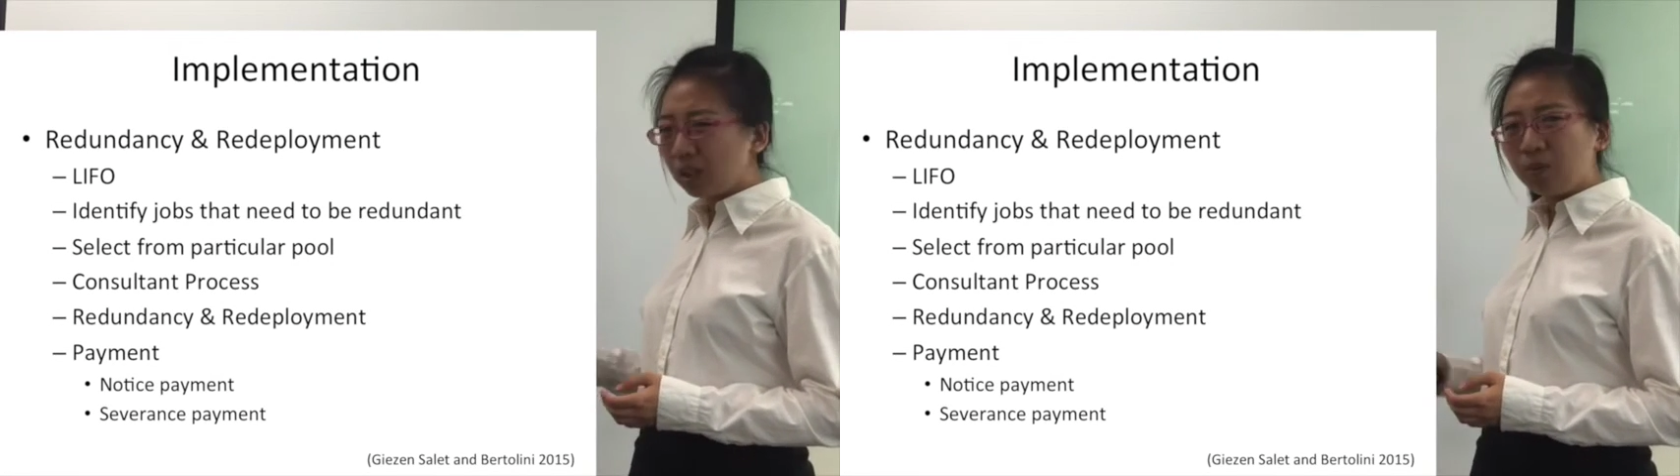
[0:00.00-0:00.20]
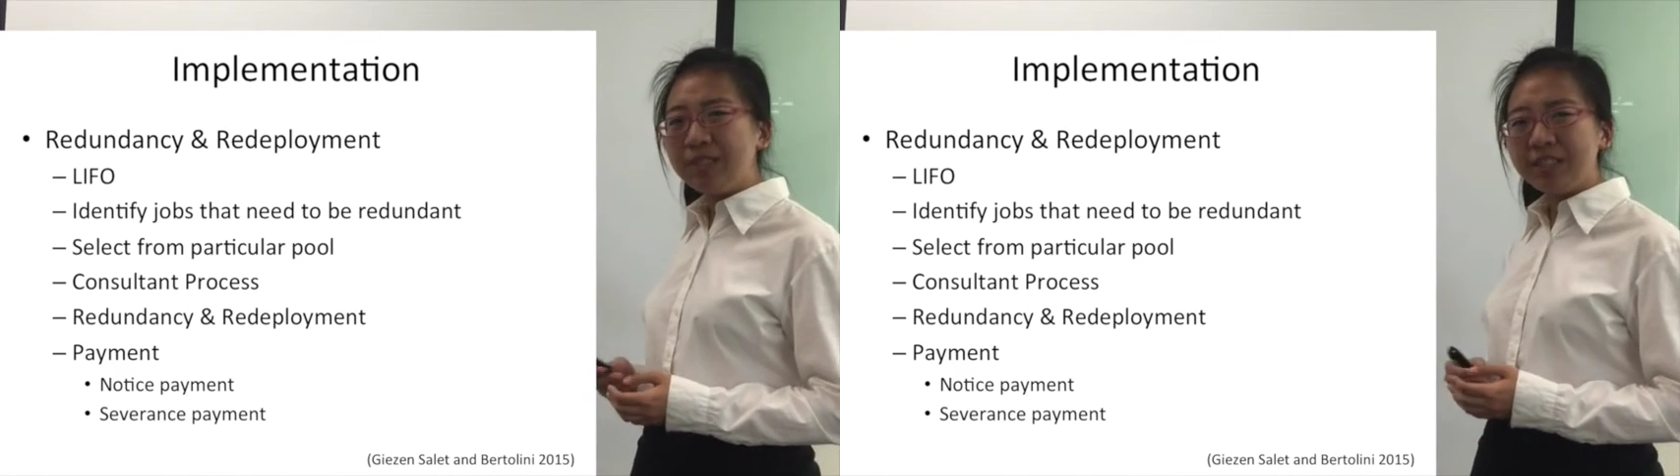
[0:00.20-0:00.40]

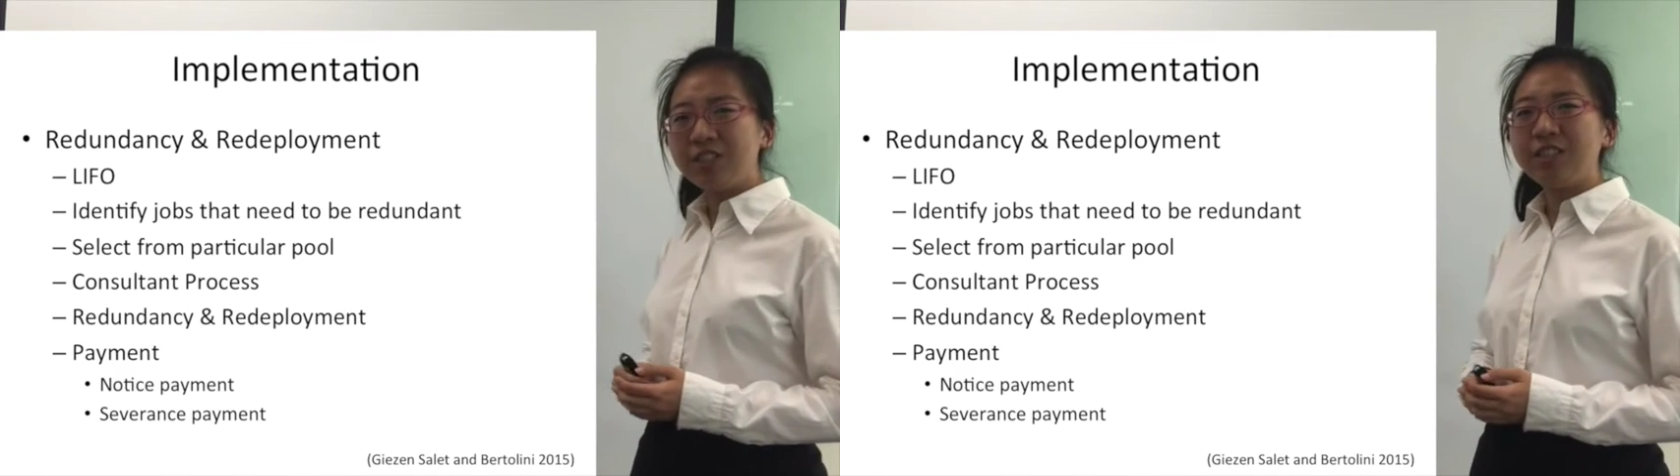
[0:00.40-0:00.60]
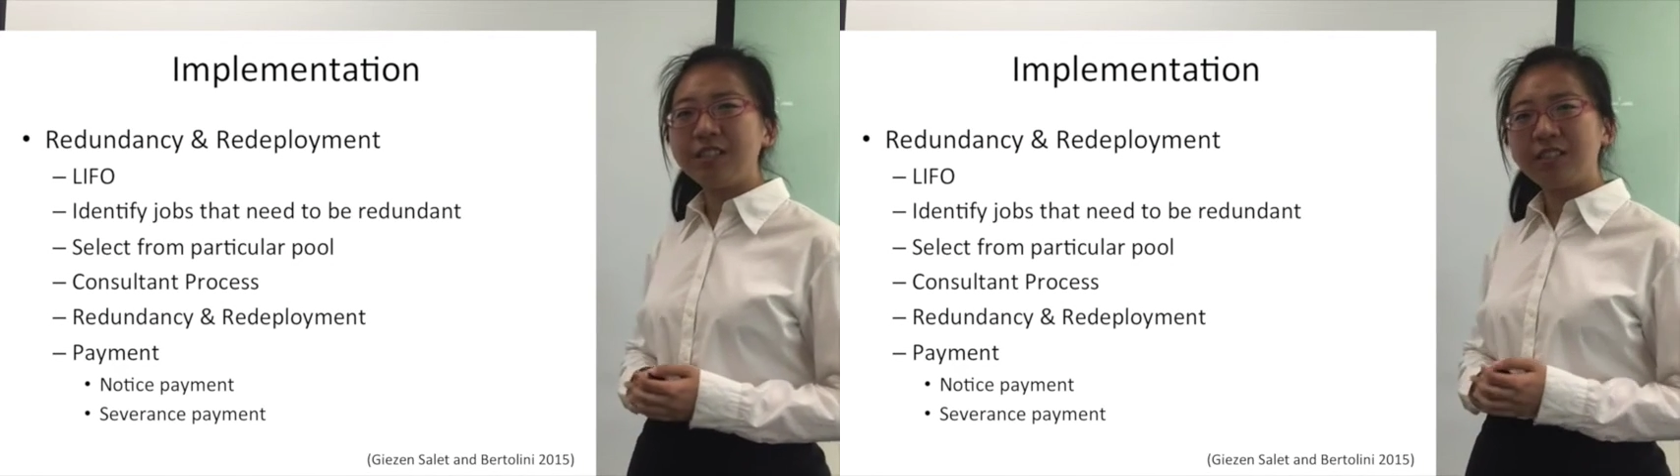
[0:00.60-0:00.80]
We
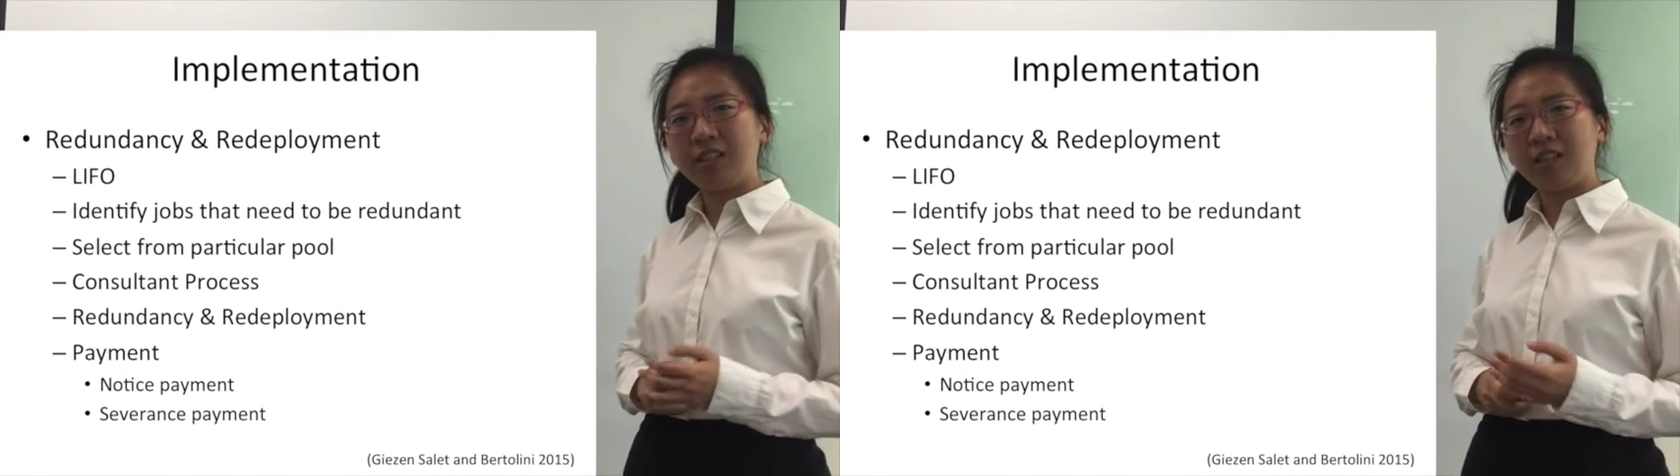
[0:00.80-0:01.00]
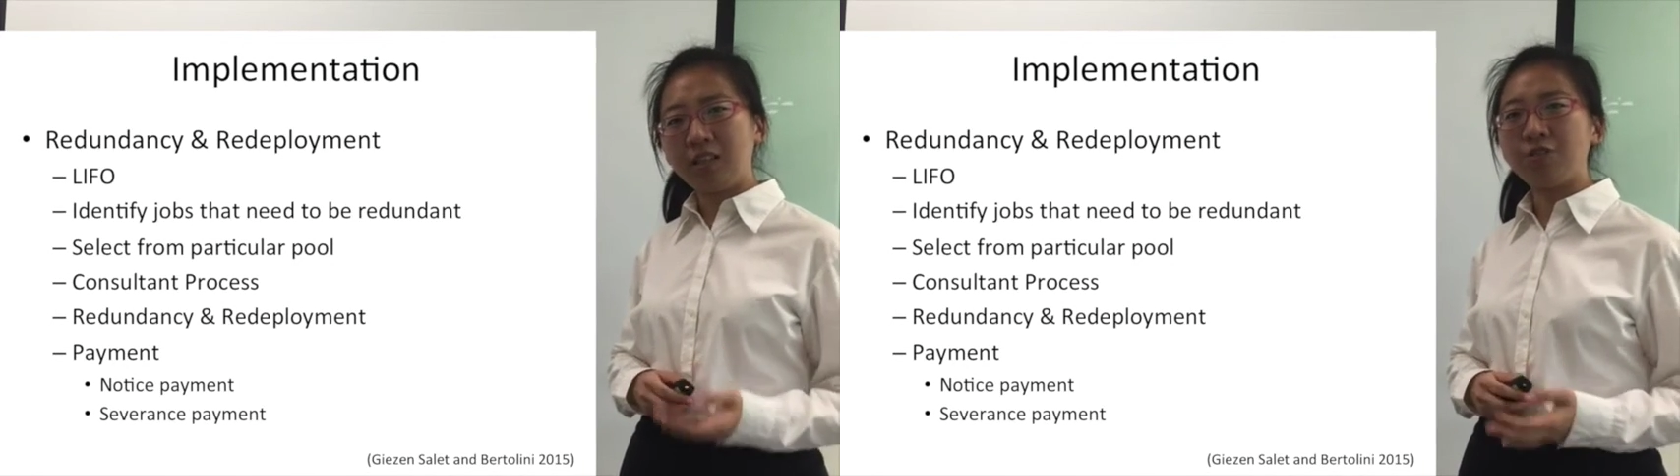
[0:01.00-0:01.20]
suggest
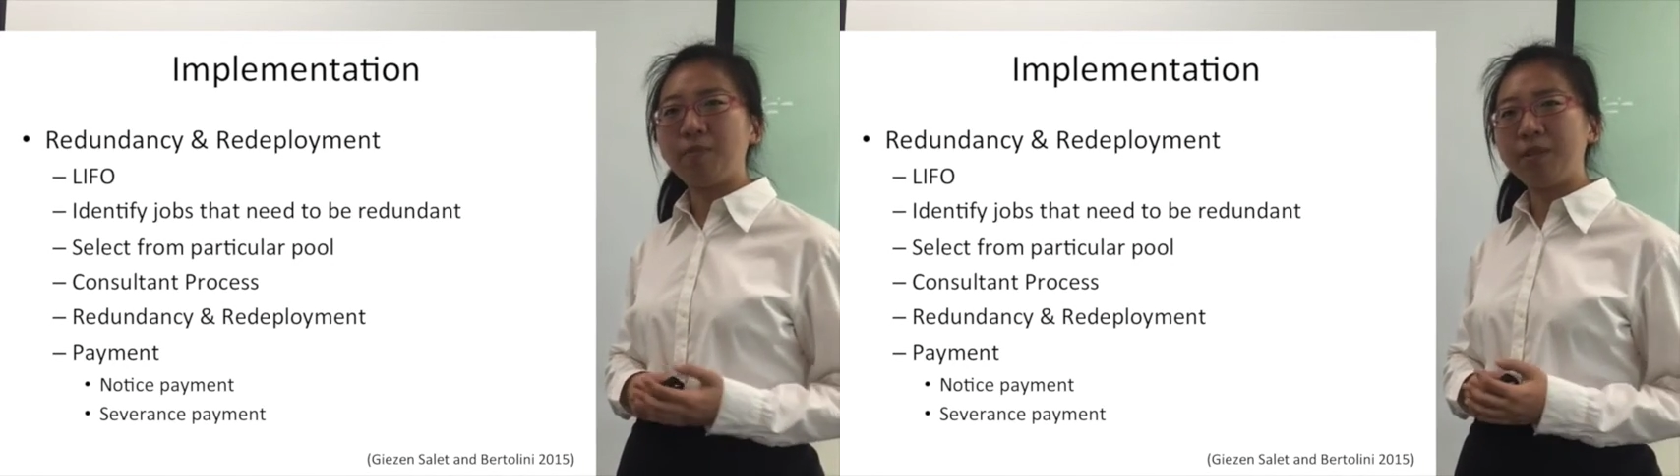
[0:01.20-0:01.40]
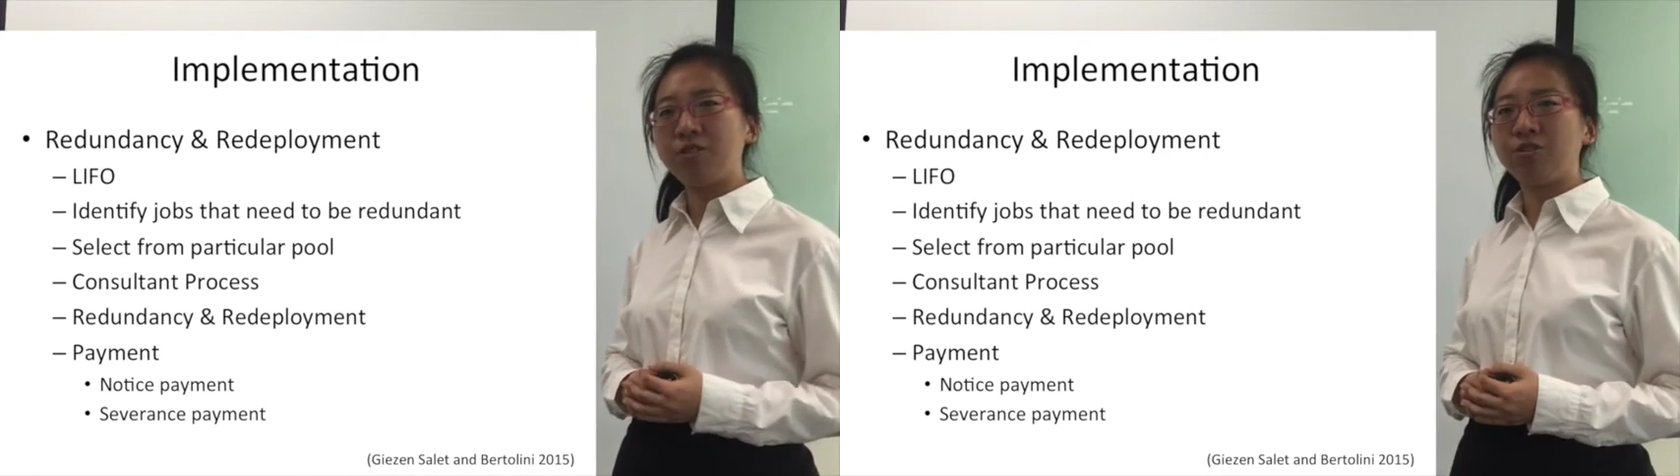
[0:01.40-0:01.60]

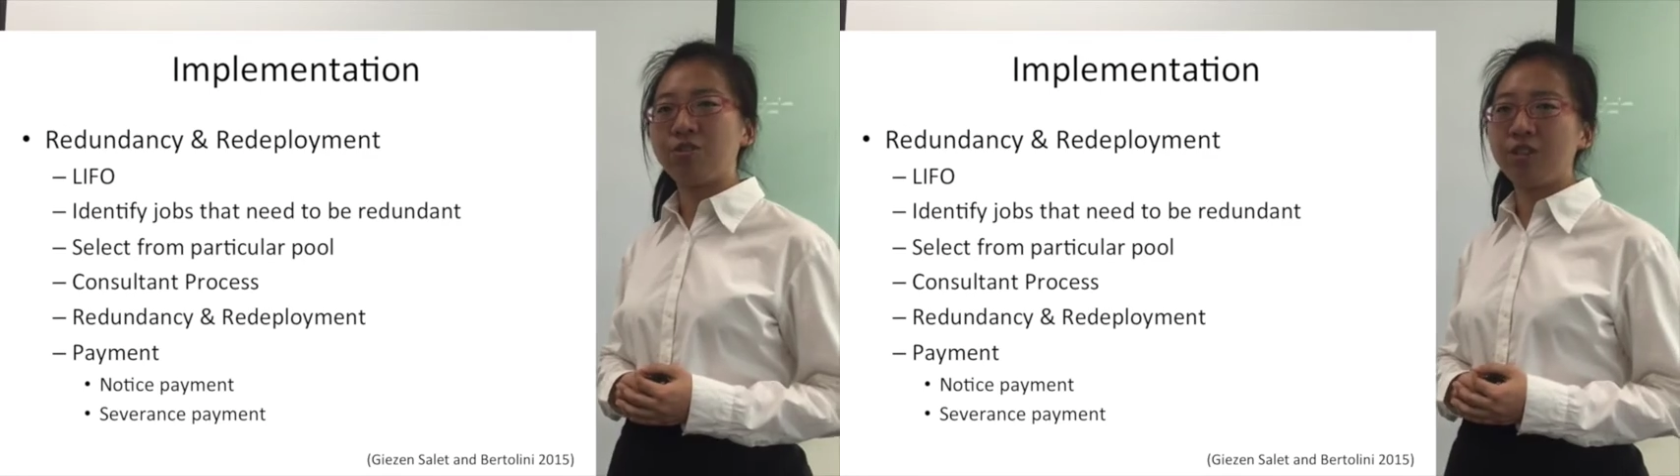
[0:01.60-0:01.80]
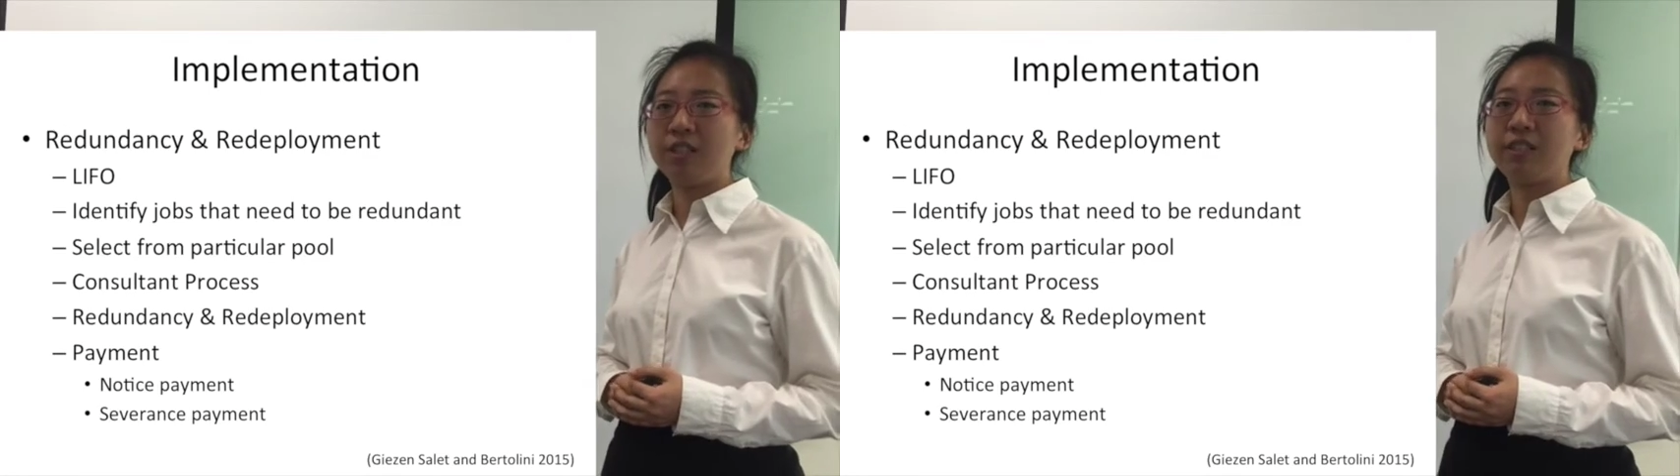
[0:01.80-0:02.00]
HMS to
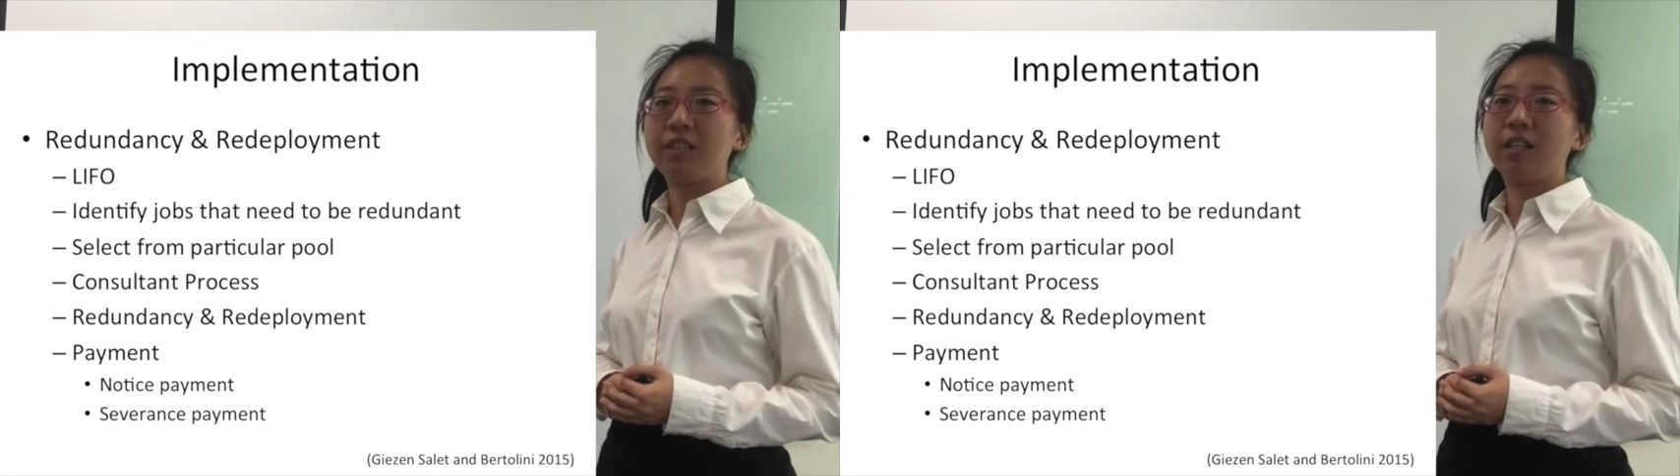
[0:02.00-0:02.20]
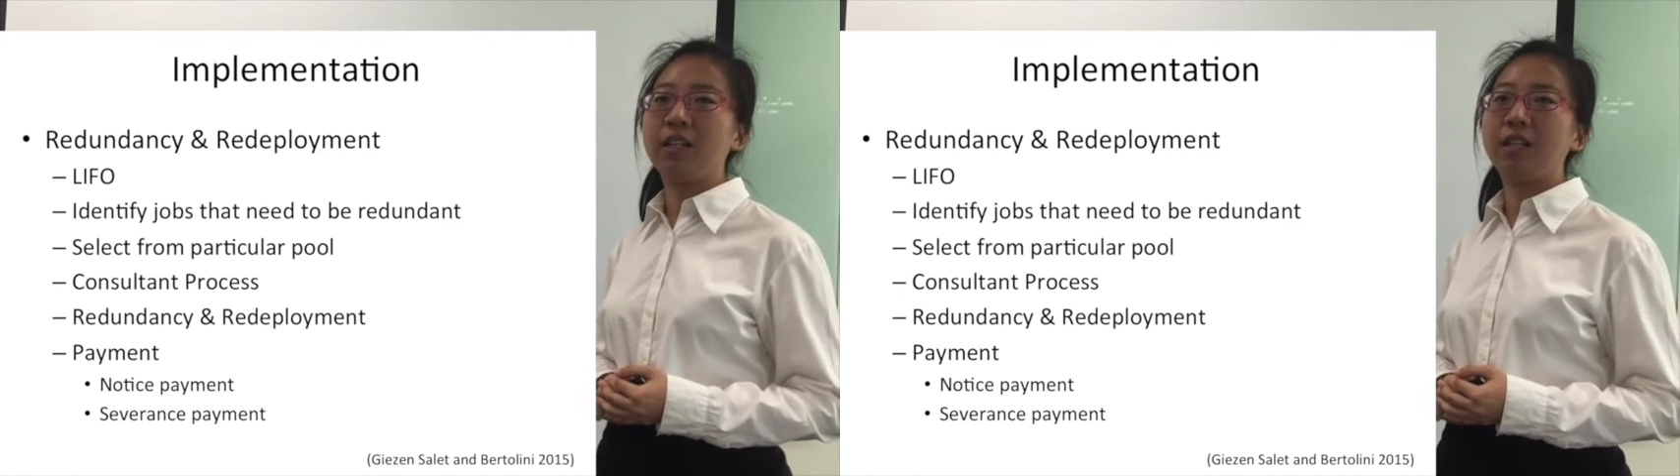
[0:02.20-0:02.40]
shrink
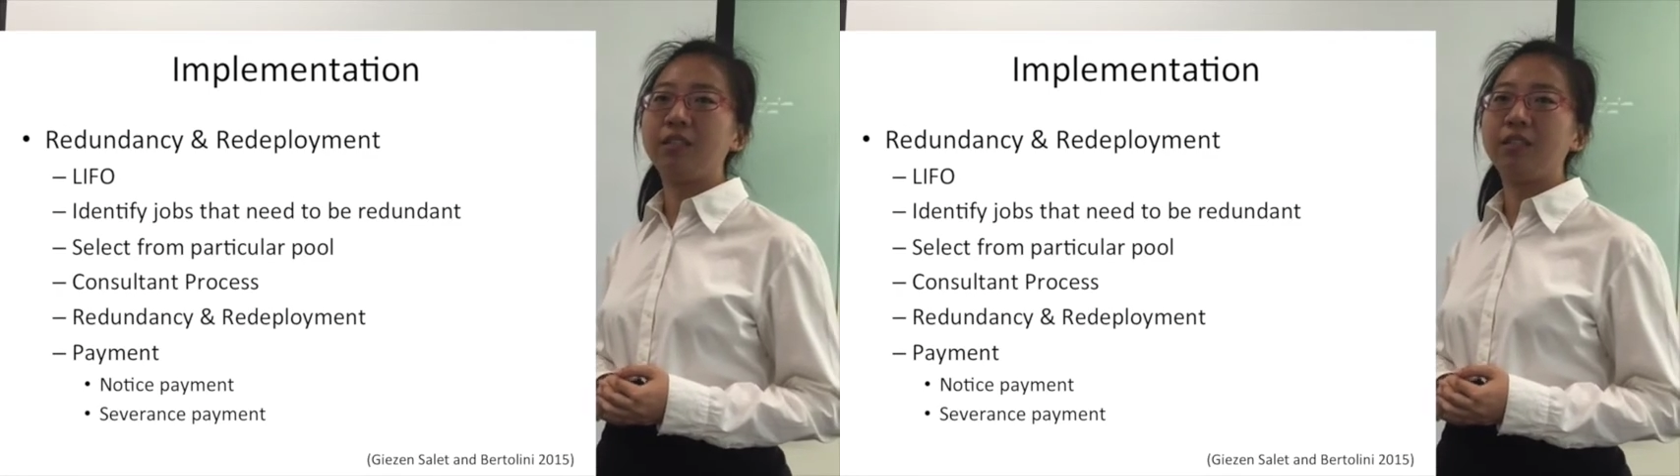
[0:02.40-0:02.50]
their